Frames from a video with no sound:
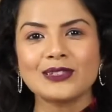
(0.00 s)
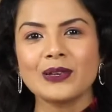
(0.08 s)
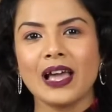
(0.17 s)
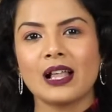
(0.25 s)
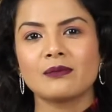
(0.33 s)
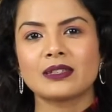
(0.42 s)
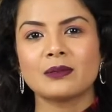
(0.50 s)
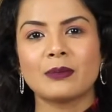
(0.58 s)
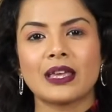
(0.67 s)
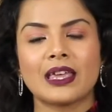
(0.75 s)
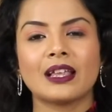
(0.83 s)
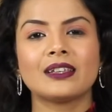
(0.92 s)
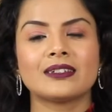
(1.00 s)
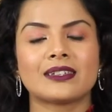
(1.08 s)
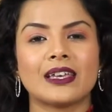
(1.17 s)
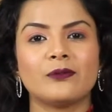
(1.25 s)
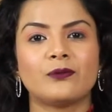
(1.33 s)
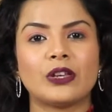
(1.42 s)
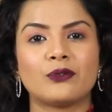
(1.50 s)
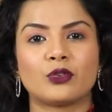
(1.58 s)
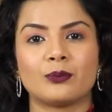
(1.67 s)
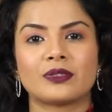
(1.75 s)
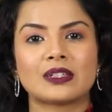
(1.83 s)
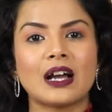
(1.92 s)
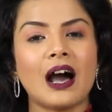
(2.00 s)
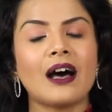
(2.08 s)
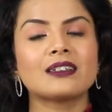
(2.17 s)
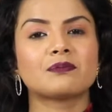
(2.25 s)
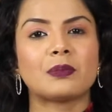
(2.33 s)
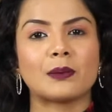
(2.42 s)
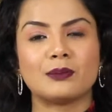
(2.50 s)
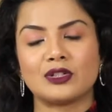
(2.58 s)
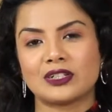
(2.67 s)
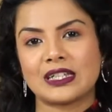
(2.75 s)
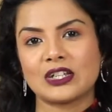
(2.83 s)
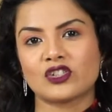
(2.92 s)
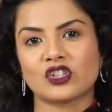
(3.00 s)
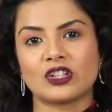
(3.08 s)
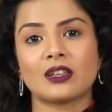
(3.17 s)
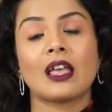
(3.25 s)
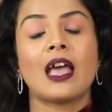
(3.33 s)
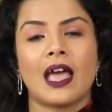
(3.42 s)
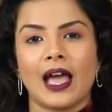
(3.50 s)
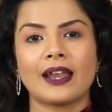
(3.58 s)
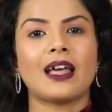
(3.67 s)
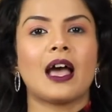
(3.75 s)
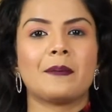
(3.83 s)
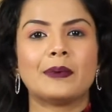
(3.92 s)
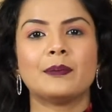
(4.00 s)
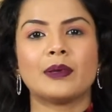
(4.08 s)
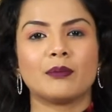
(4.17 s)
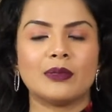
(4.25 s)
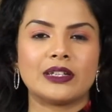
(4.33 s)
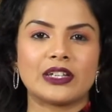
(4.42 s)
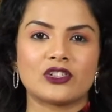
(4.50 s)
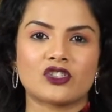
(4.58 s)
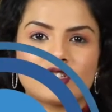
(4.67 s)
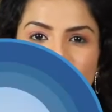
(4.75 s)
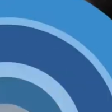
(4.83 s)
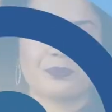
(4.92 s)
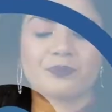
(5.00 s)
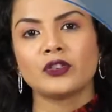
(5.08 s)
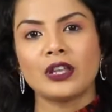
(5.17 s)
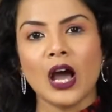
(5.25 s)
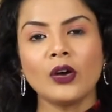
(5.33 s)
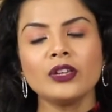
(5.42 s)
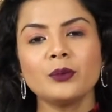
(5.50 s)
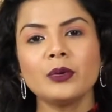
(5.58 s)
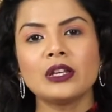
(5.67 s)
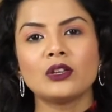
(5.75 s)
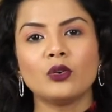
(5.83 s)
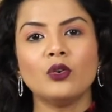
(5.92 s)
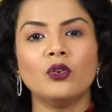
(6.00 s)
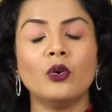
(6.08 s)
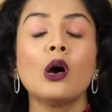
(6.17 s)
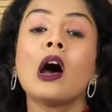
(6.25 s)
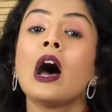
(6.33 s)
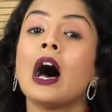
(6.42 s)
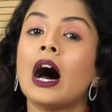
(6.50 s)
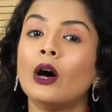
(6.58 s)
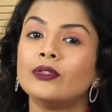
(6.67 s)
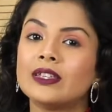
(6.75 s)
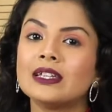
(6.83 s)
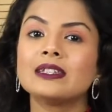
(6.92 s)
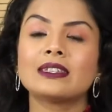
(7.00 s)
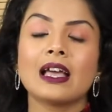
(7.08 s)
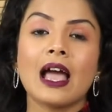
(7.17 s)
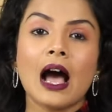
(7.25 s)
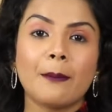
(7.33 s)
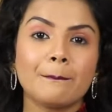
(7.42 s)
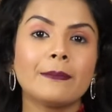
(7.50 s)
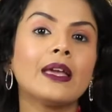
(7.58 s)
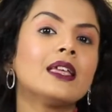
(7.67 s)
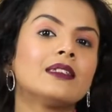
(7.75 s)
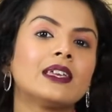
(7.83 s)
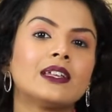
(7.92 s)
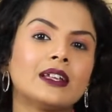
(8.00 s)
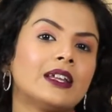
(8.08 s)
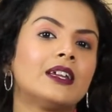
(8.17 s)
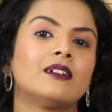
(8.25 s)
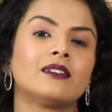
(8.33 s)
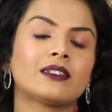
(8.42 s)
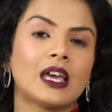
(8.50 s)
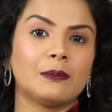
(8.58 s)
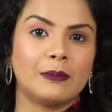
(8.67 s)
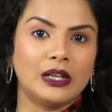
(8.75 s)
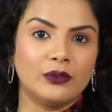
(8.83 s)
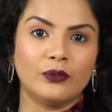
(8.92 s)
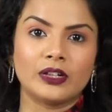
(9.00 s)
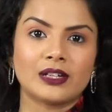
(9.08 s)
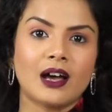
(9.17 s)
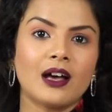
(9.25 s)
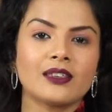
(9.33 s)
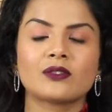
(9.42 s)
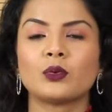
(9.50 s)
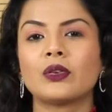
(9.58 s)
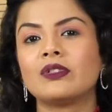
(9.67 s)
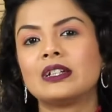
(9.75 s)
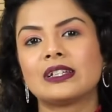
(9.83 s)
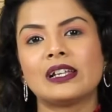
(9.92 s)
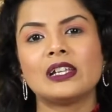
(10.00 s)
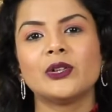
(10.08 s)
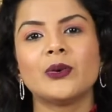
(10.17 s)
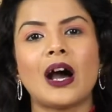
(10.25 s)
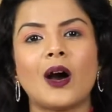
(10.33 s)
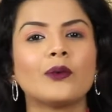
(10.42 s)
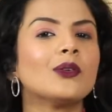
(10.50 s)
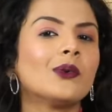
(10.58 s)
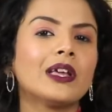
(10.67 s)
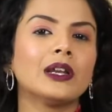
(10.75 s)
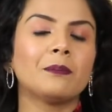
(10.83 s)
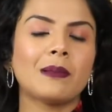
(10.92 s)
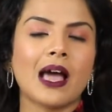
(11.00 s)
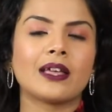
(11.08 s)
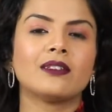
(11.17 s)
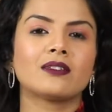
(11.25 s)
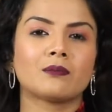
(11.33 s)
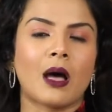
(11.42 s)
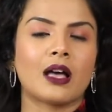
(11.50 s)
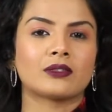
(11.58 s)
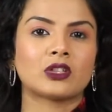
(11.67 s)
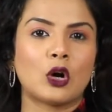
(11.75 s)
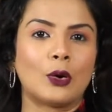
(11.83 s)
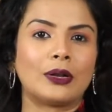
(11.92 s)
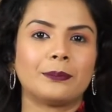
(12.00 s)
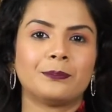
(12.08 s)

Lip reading: helps in making the skin free from scars, pigmentation and hyperpigmentation. So now that we know how these amazing ingredients can benefit us, we will tell you how you can apply this mask on.